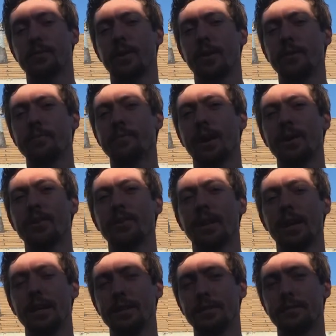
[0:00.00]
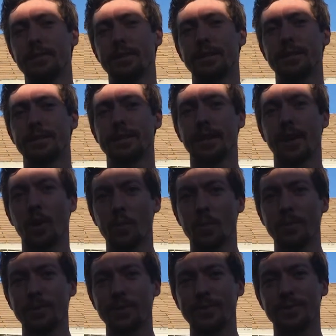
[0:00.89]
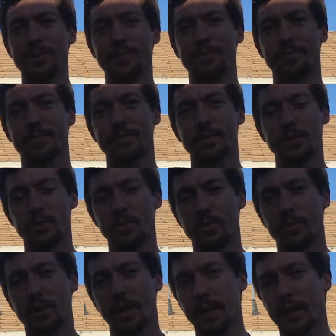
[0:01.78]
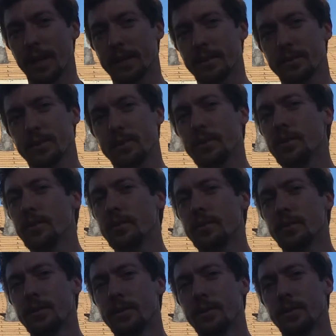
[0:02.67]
from MITOLIFE that help you to connect to your